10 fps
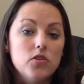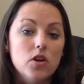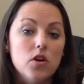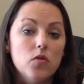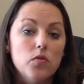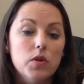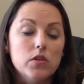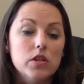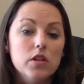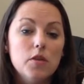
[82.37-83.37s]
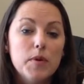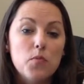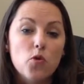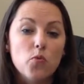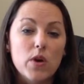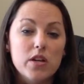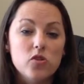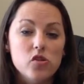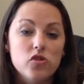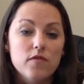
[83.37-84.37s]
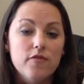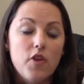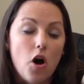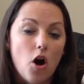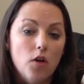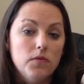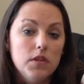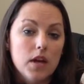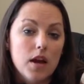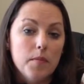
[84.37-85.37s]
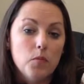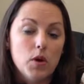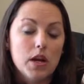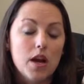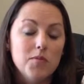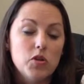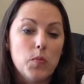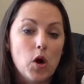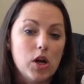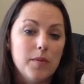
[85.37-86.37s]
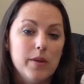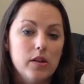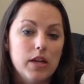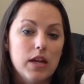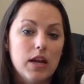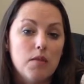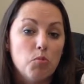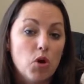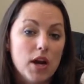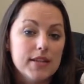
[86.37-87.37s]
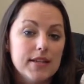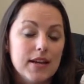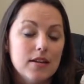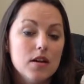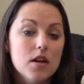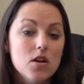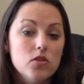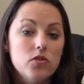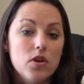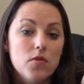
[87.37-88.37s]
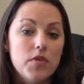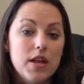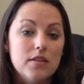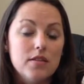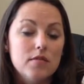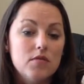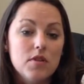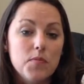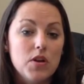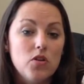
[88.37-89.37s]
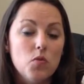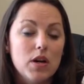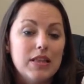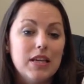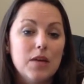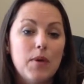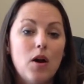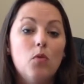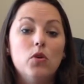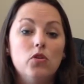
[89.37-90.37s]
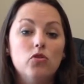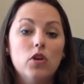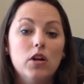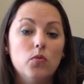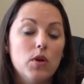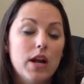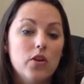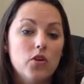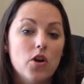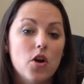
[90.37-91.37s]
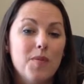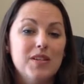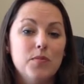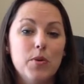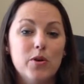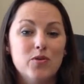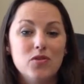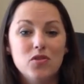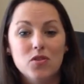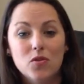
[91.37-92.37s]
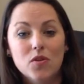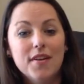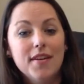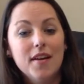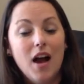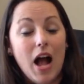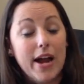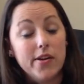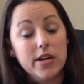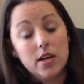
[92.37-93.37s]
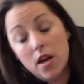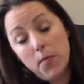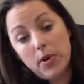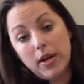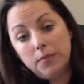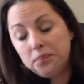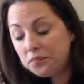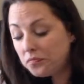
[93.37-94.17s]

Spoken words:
So there's a little bit more research involved when it comes to marketability and pricing. So that's something you want to think about when you're trying to rent out your home as opposed to hiring a company.